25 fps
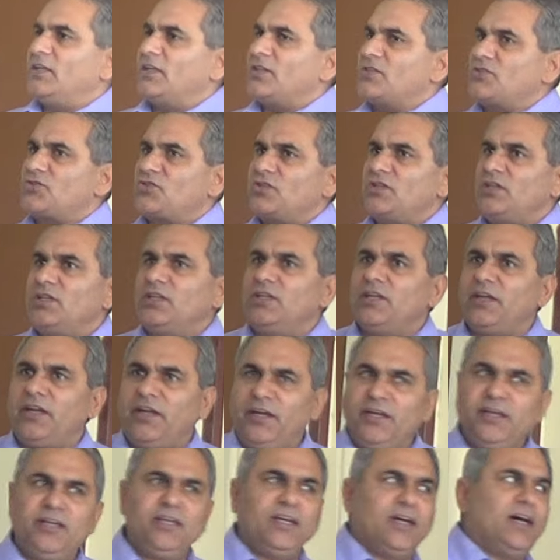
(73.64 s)
industry in
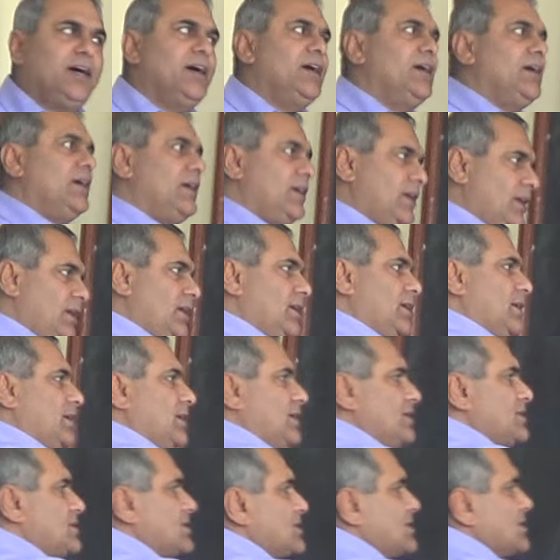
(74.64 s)
India
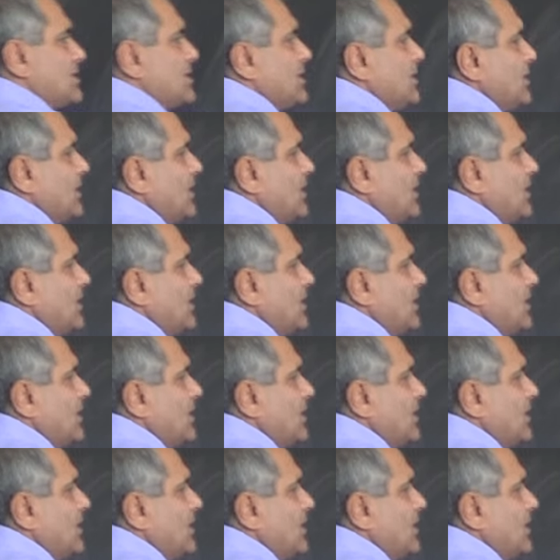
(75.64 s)
is